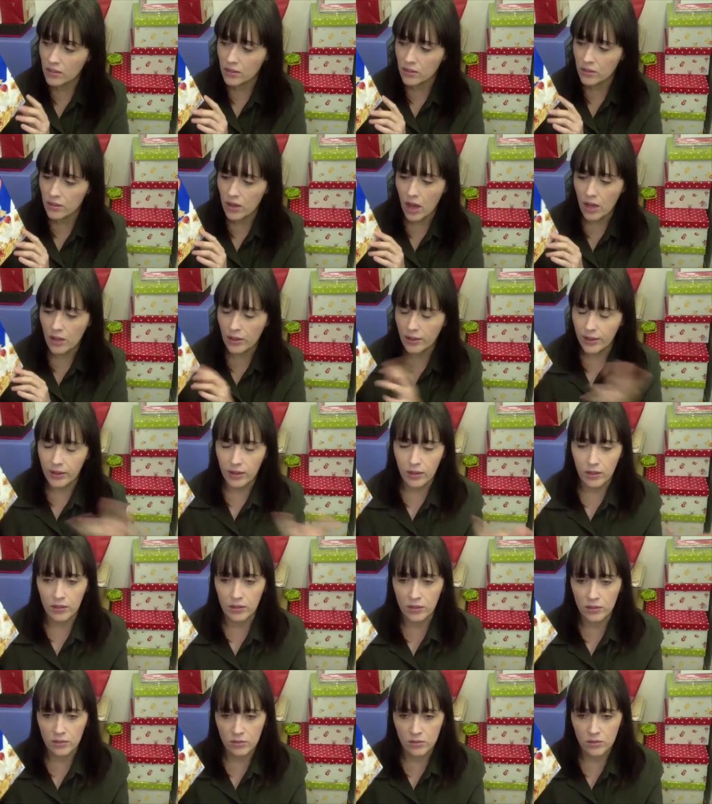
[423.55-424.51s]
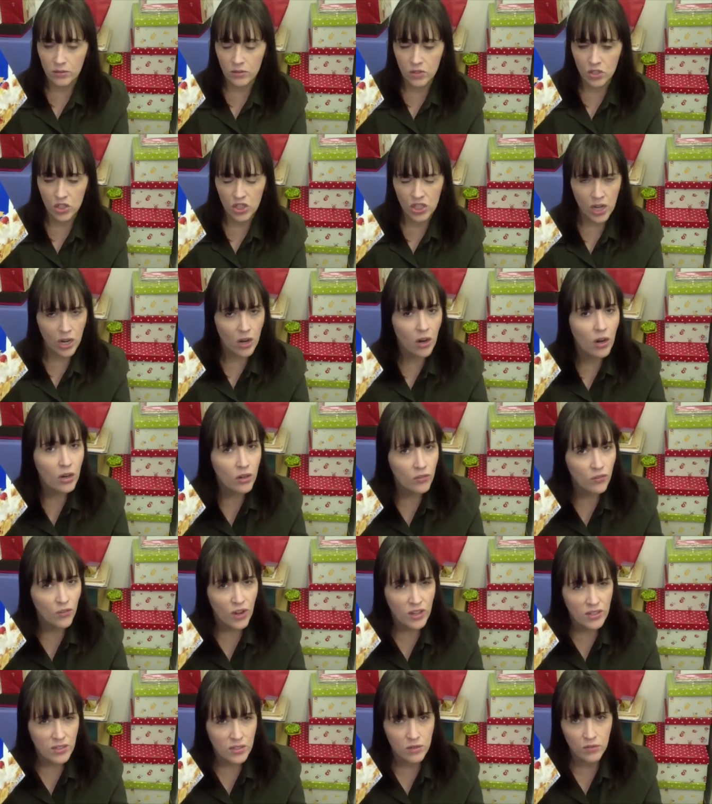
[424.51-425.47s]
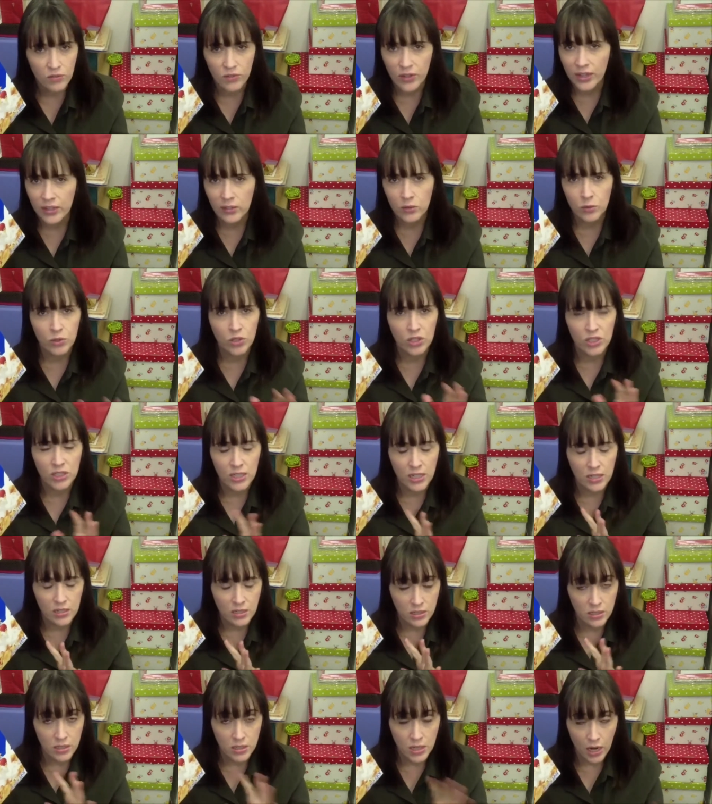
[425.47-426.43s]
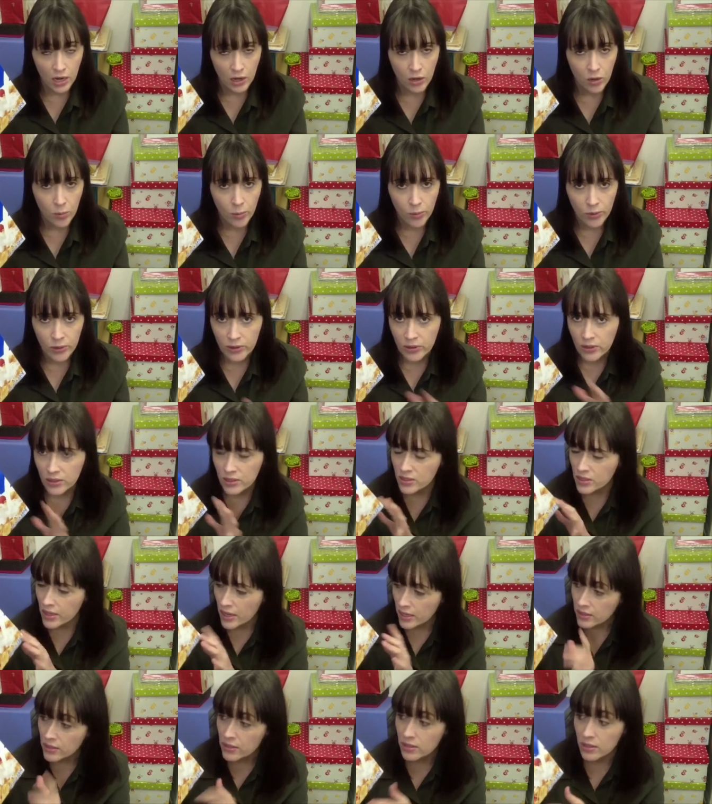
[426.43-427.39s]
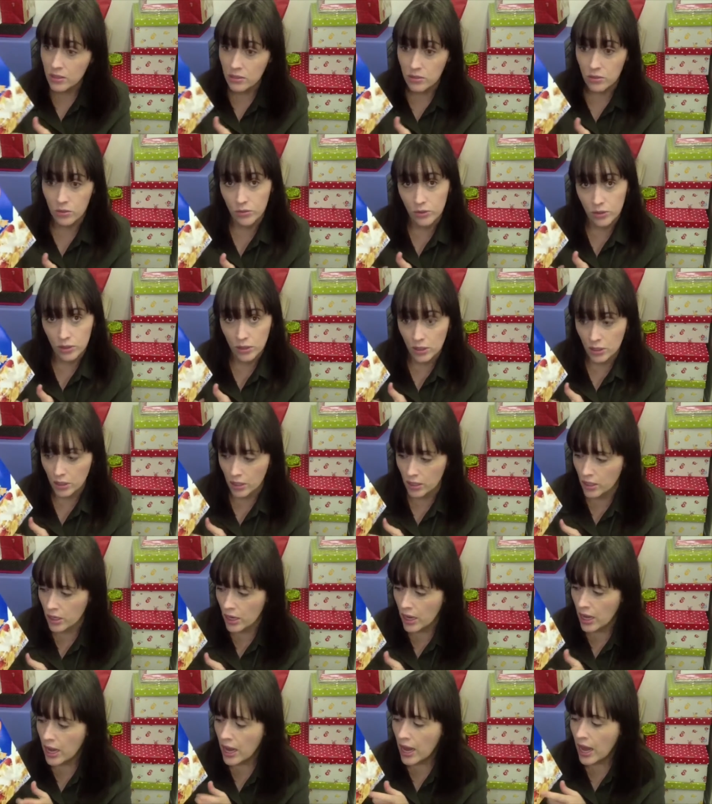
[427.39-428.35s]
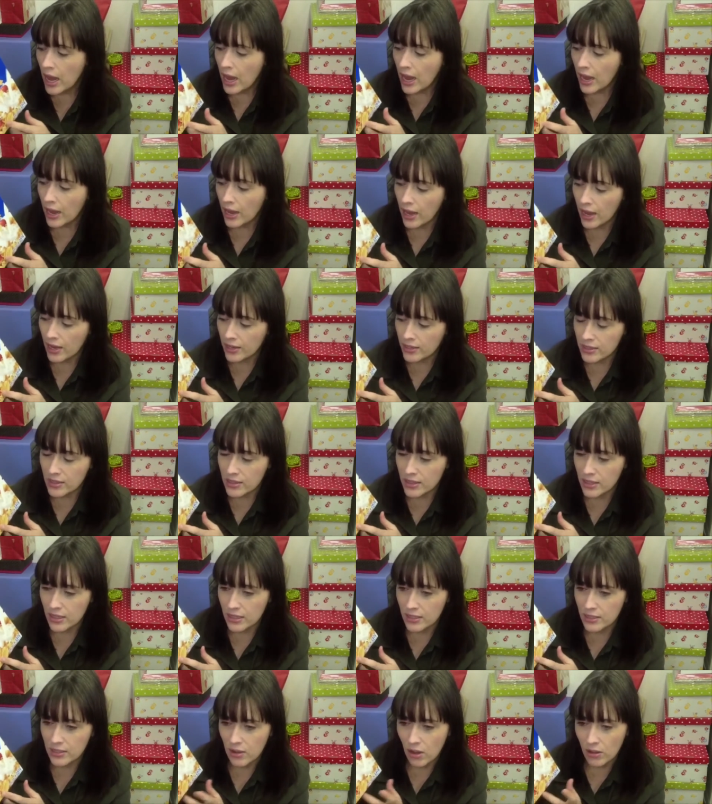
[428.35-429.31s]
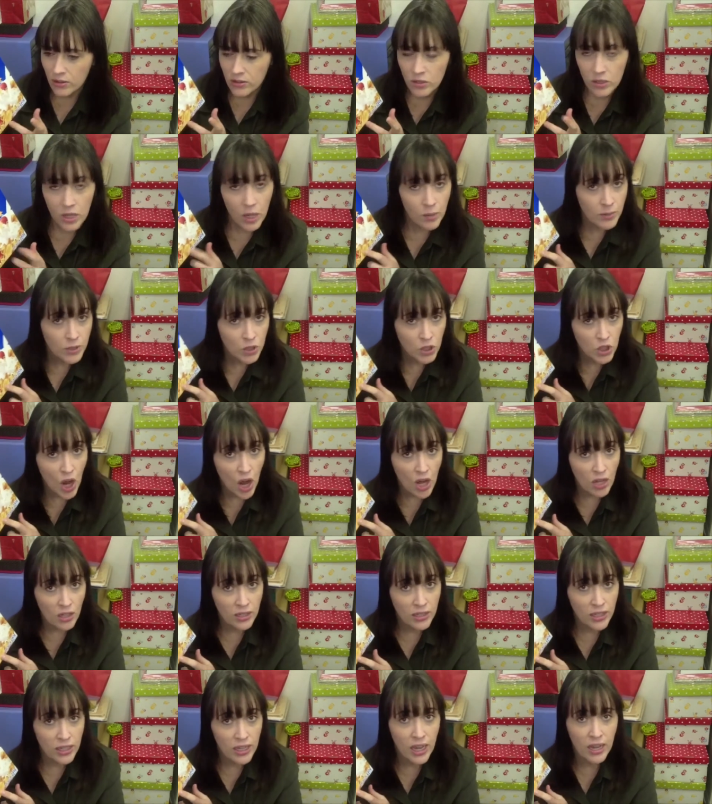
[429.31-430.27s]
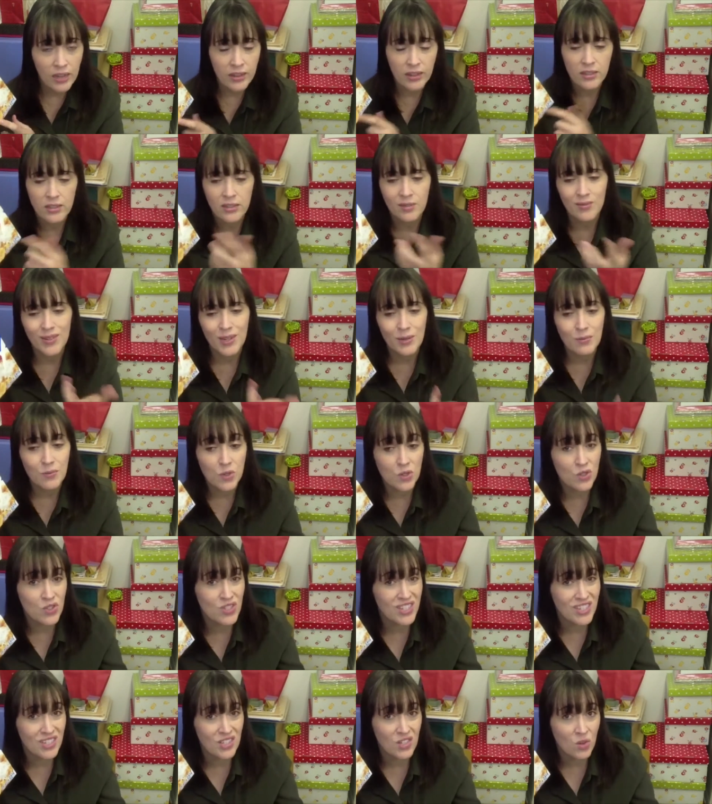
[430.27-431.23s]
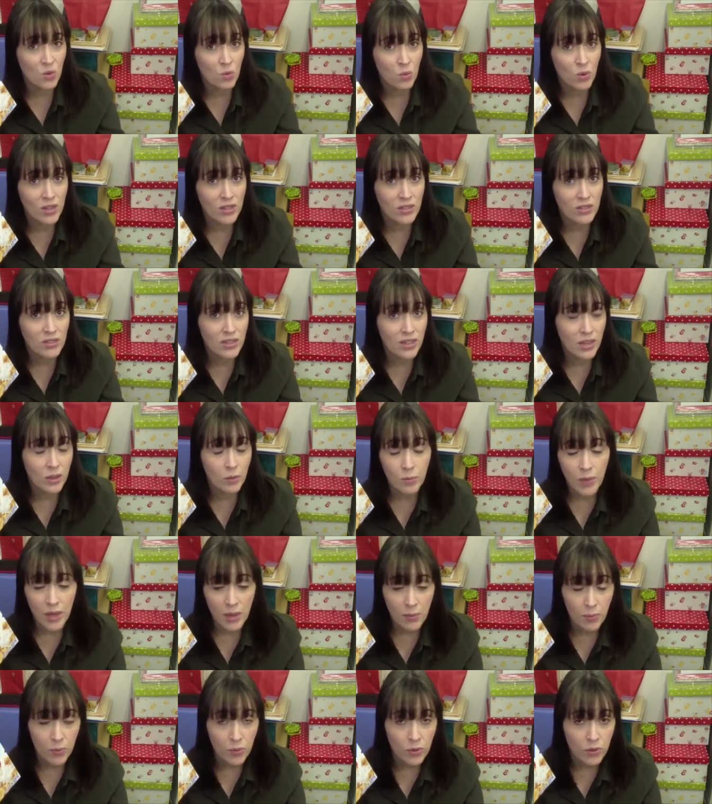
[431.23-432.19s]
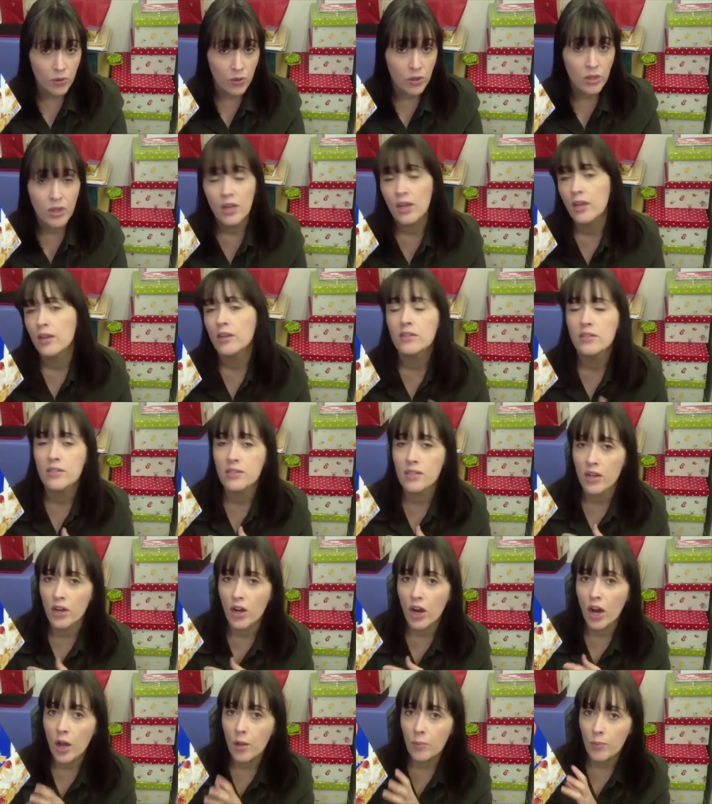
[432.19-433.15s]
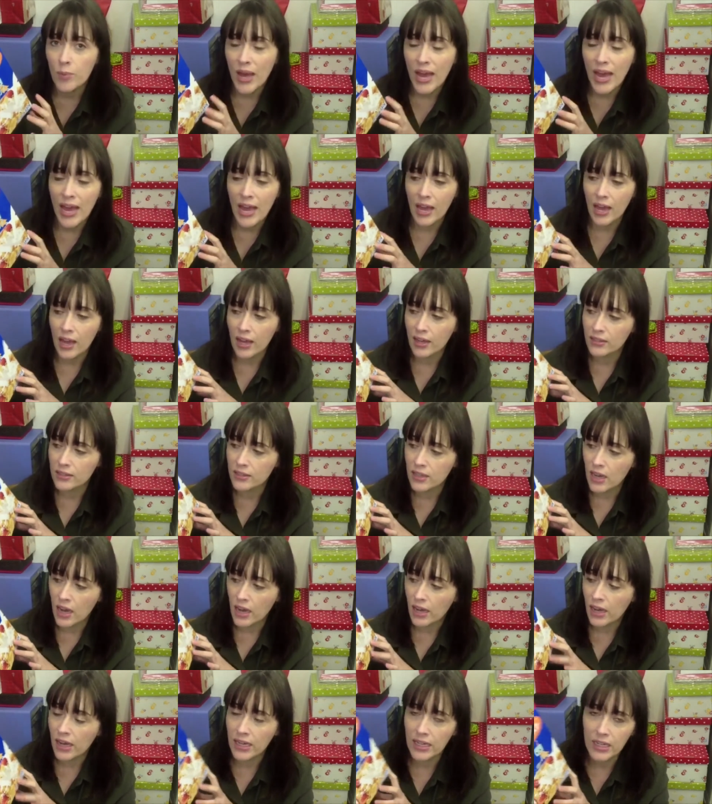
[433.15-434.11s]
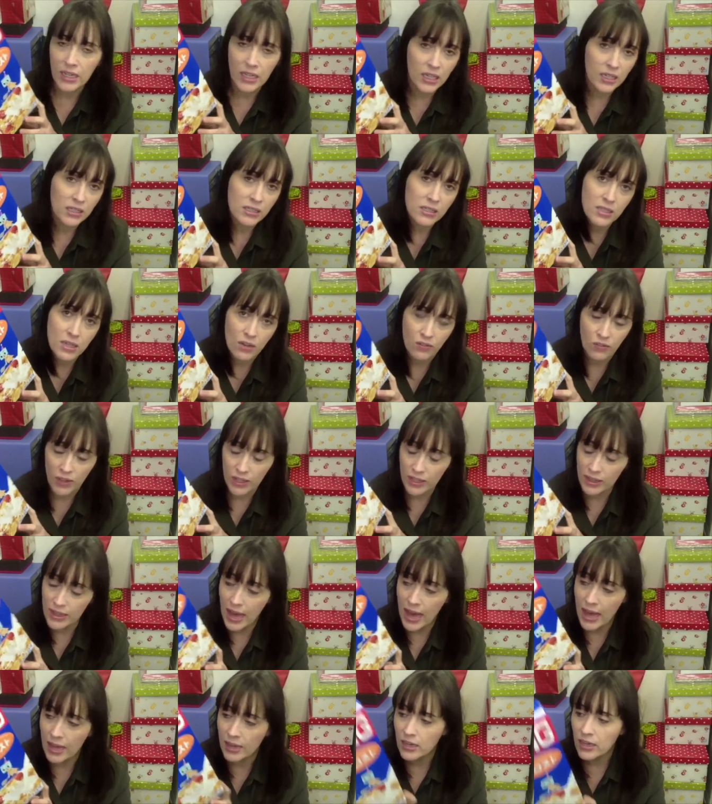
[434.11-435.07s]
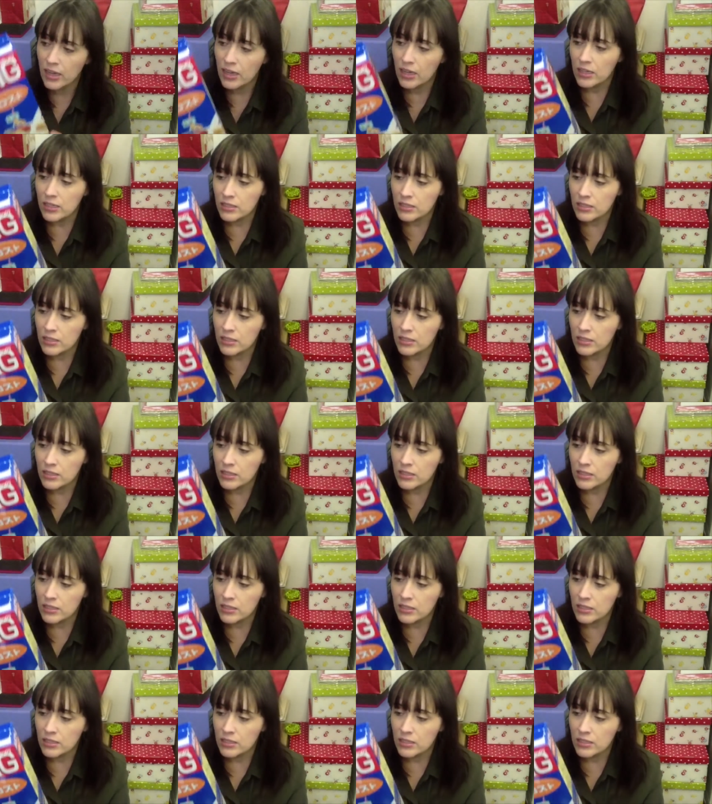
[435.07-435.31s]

They're not like generic Frosted Flakes, which taste terrible in the States. These are really good. And these also come in chocolate, and then sometimes there's seasonal ones like maple syrup and honey, stuff like that.